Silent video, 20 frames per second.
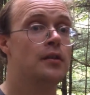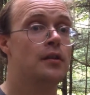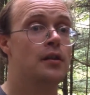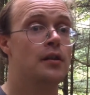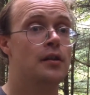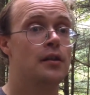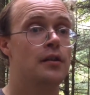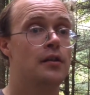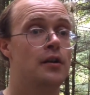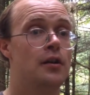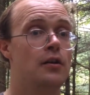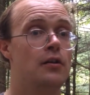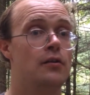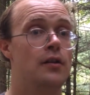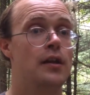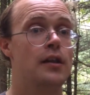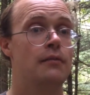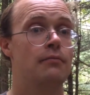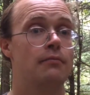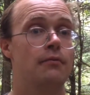So
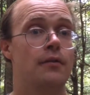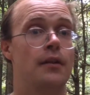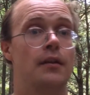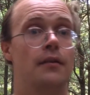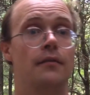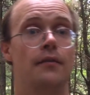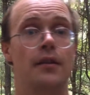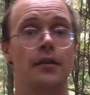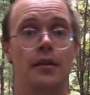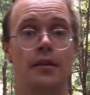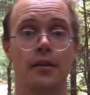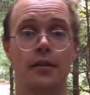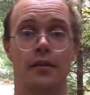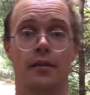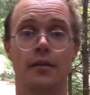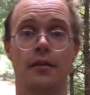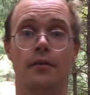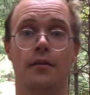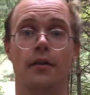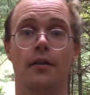that's
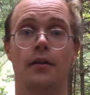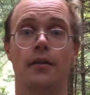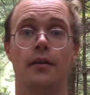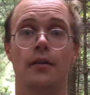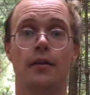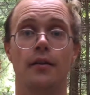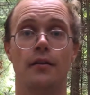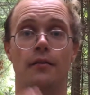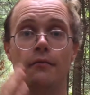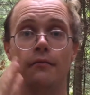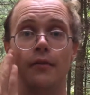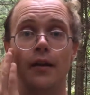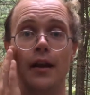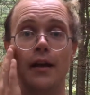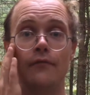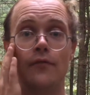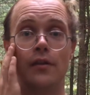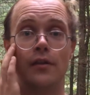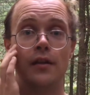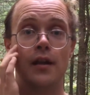what I
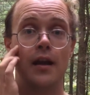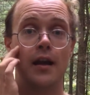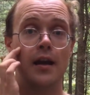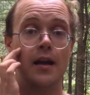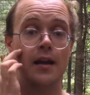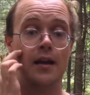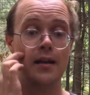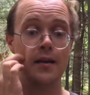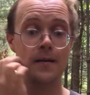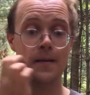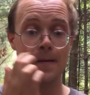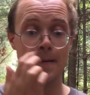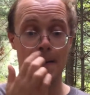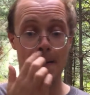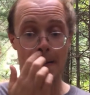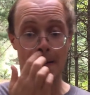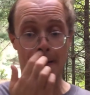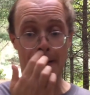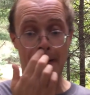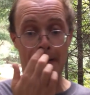have to say.
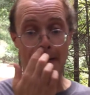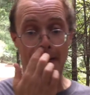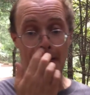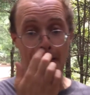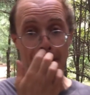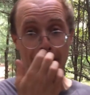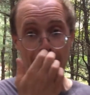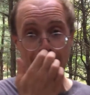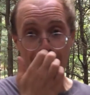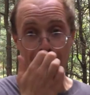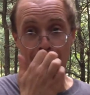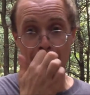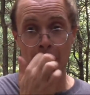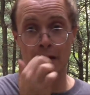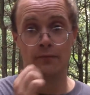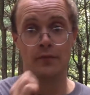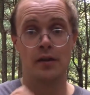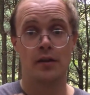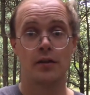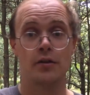
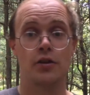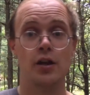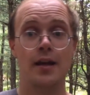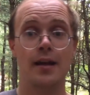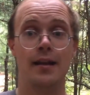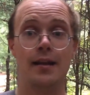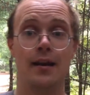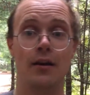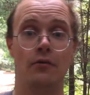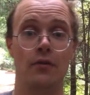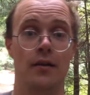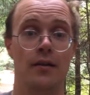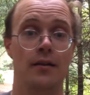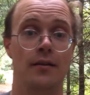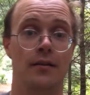This JDL.